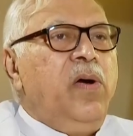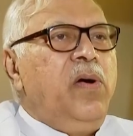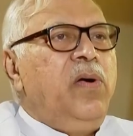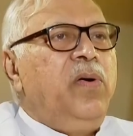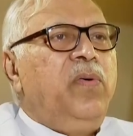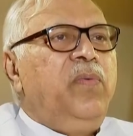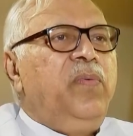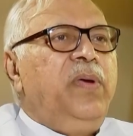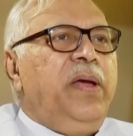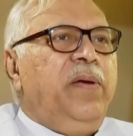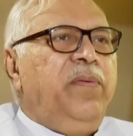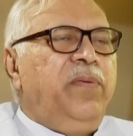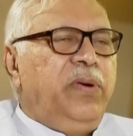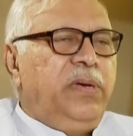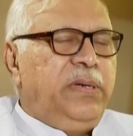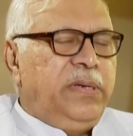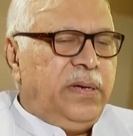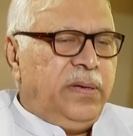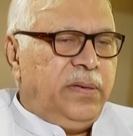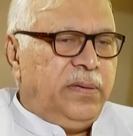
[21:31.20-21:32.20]
No, we
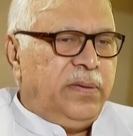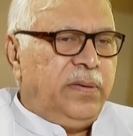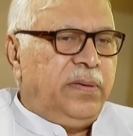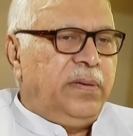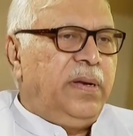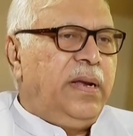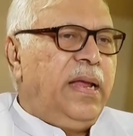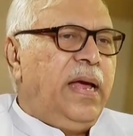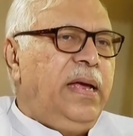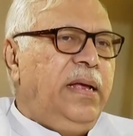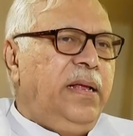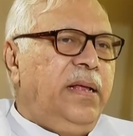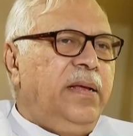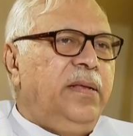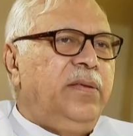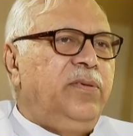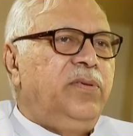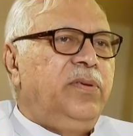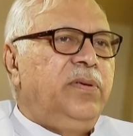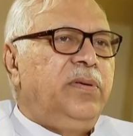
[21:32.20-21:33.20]
would just like
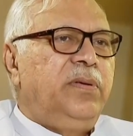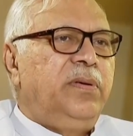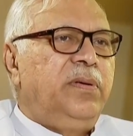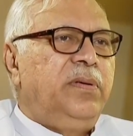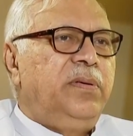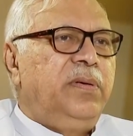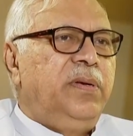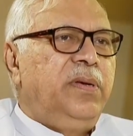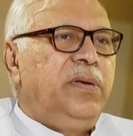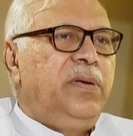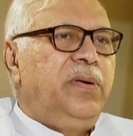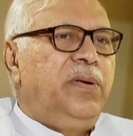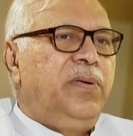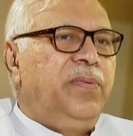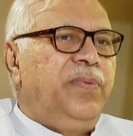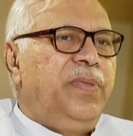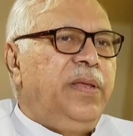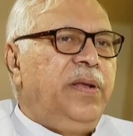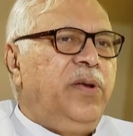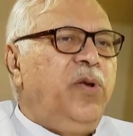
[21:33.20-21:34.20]
us,
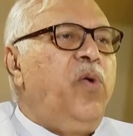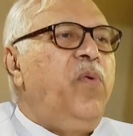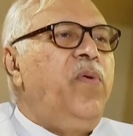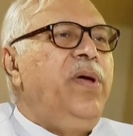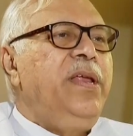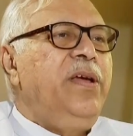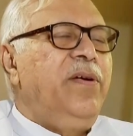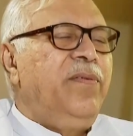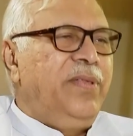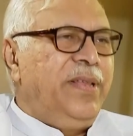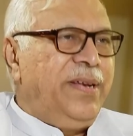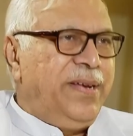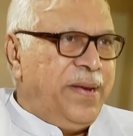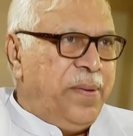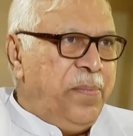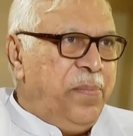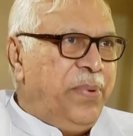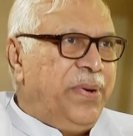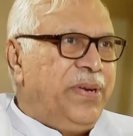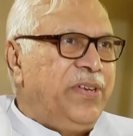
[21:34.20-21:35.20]
the lowering of the
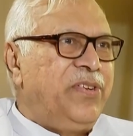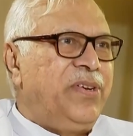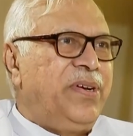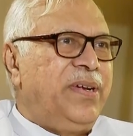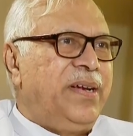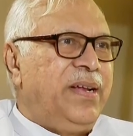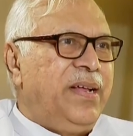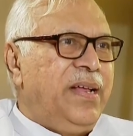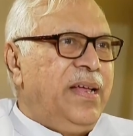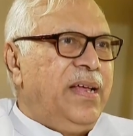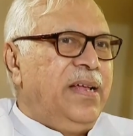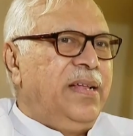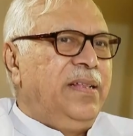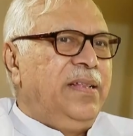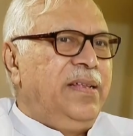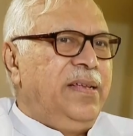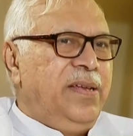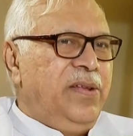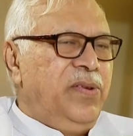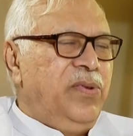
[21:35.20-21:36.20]
temperature,
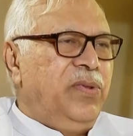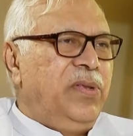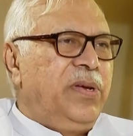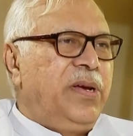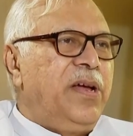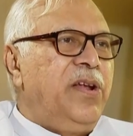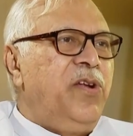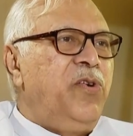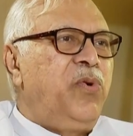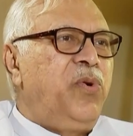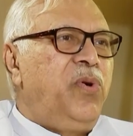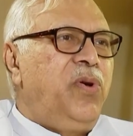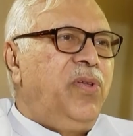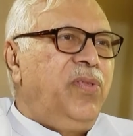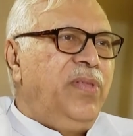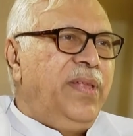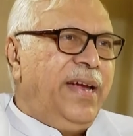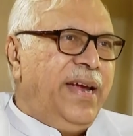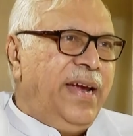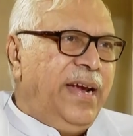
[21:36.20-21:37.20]
the control
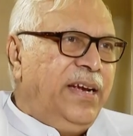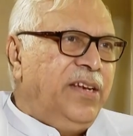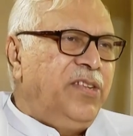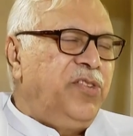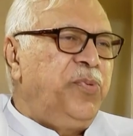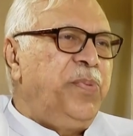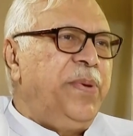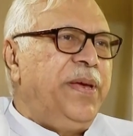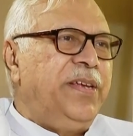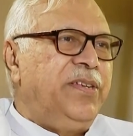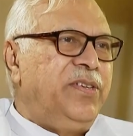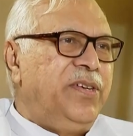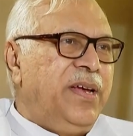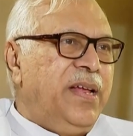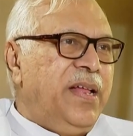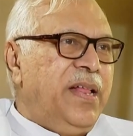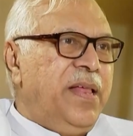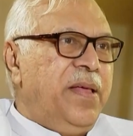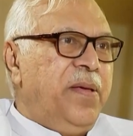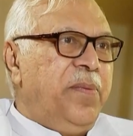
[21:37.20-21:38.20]
on the hate speech.
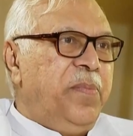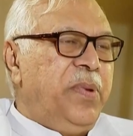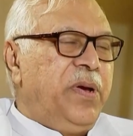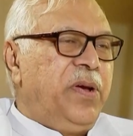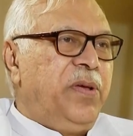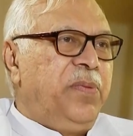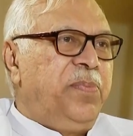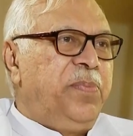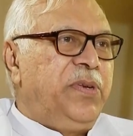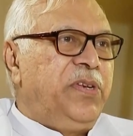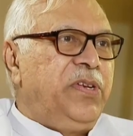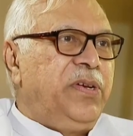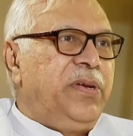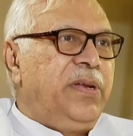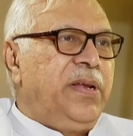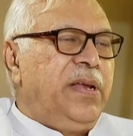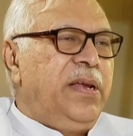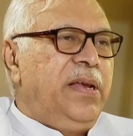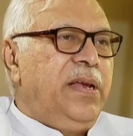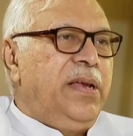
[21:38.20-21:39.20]
Because
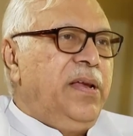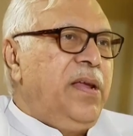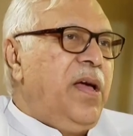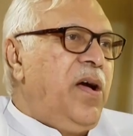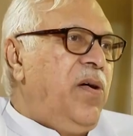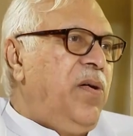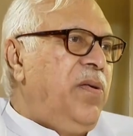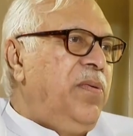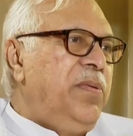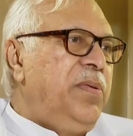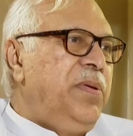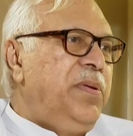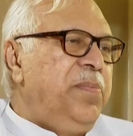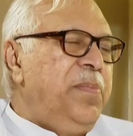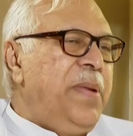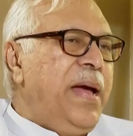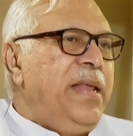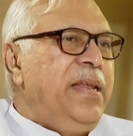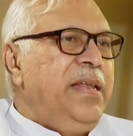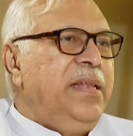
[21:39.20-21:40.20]
particularly now,
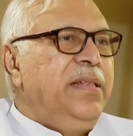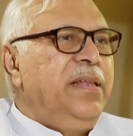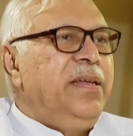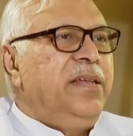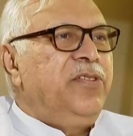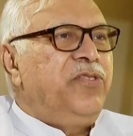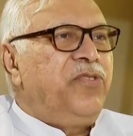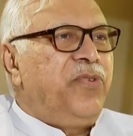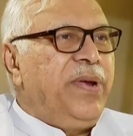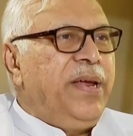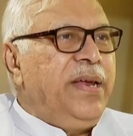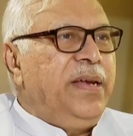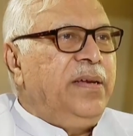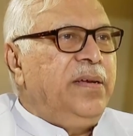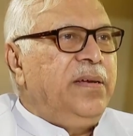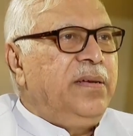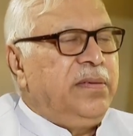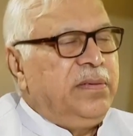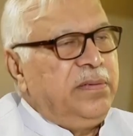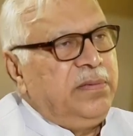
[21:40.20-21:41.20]
man in the
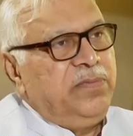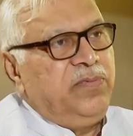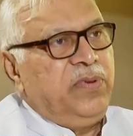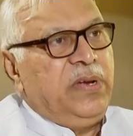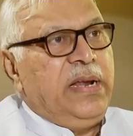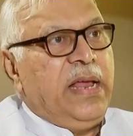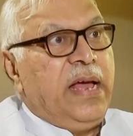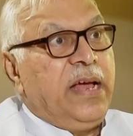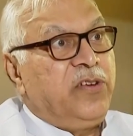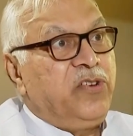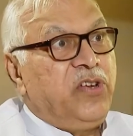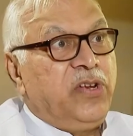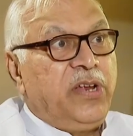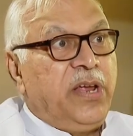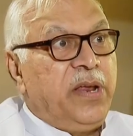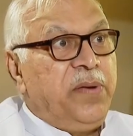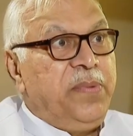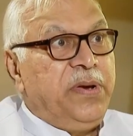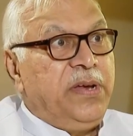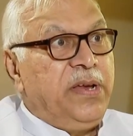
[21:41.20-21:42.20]
street, well, action
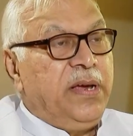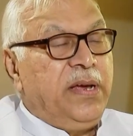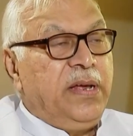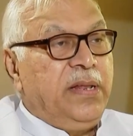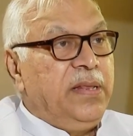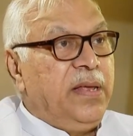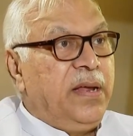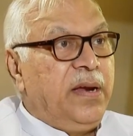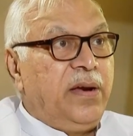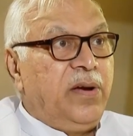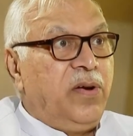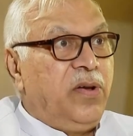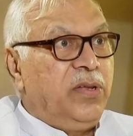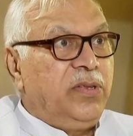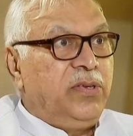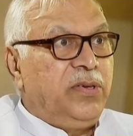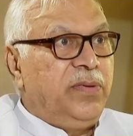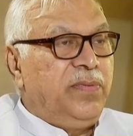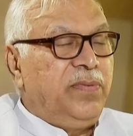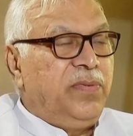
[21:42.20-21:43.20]
can be taken. There are
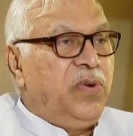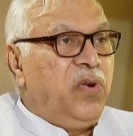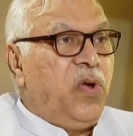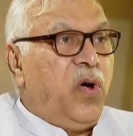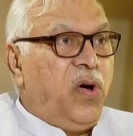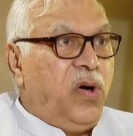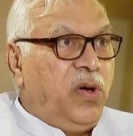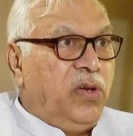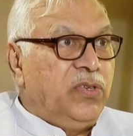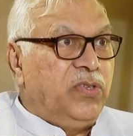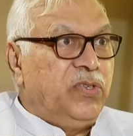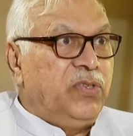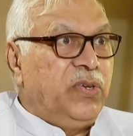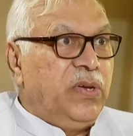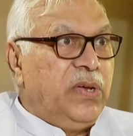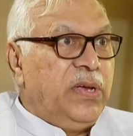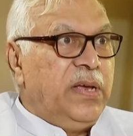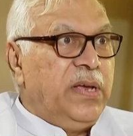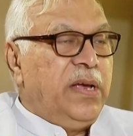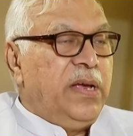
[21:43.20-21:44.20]
lots of laws
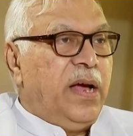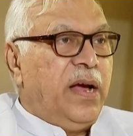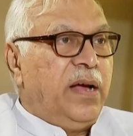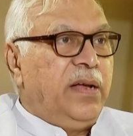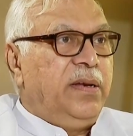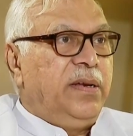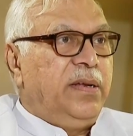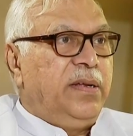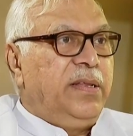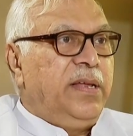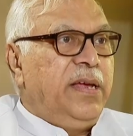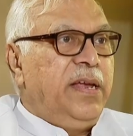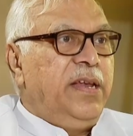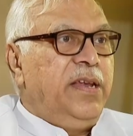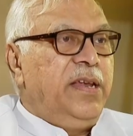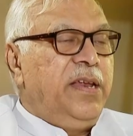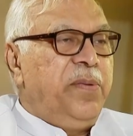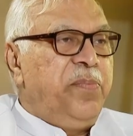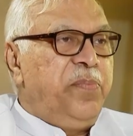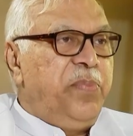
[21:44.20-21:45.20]
under the
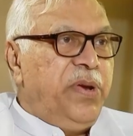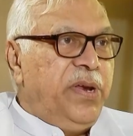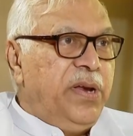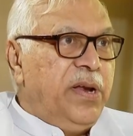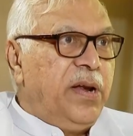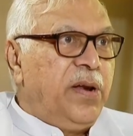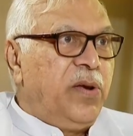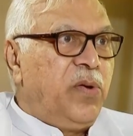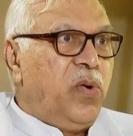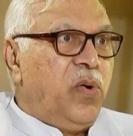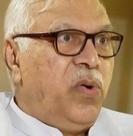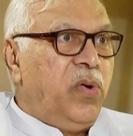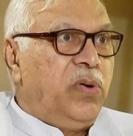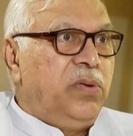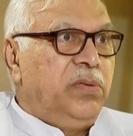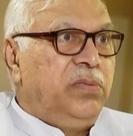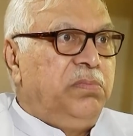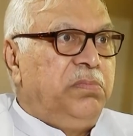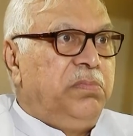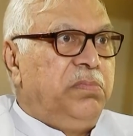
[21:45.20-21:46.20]
Indian Penal
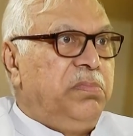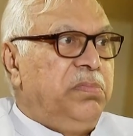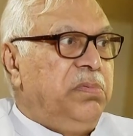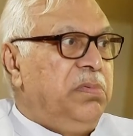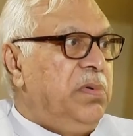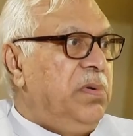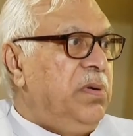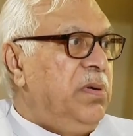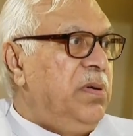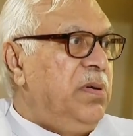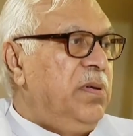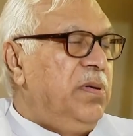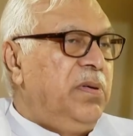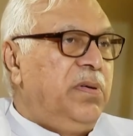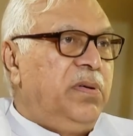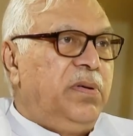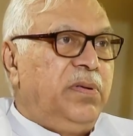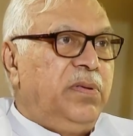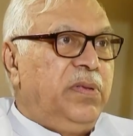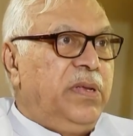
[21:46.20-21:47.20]
Code.
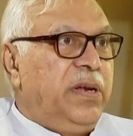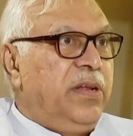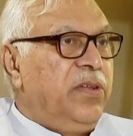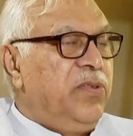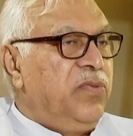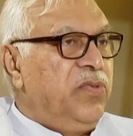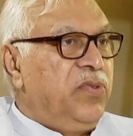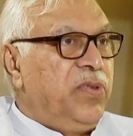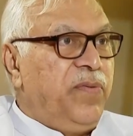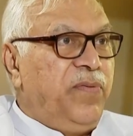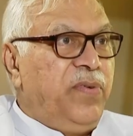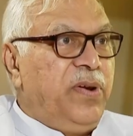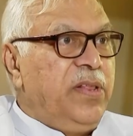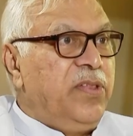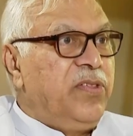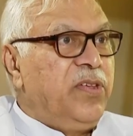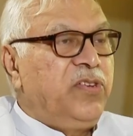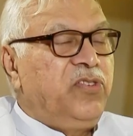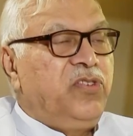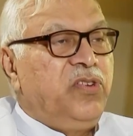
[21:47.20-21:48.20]
There are several
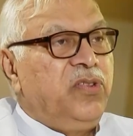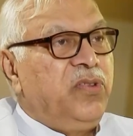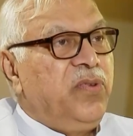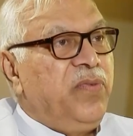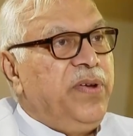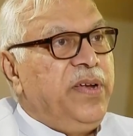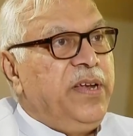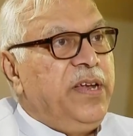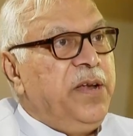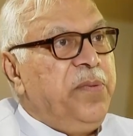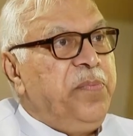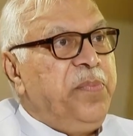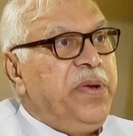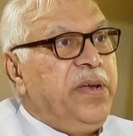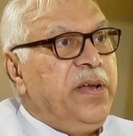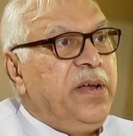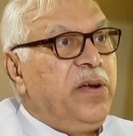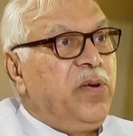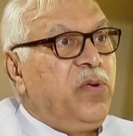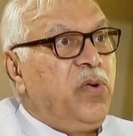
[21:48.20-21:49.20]
sections of Indian
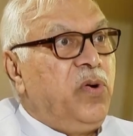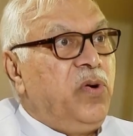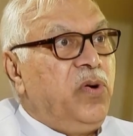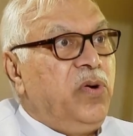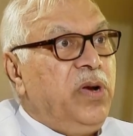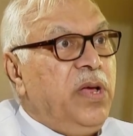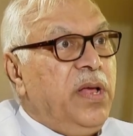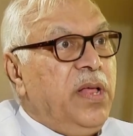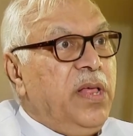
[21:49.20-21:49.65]
Penal Code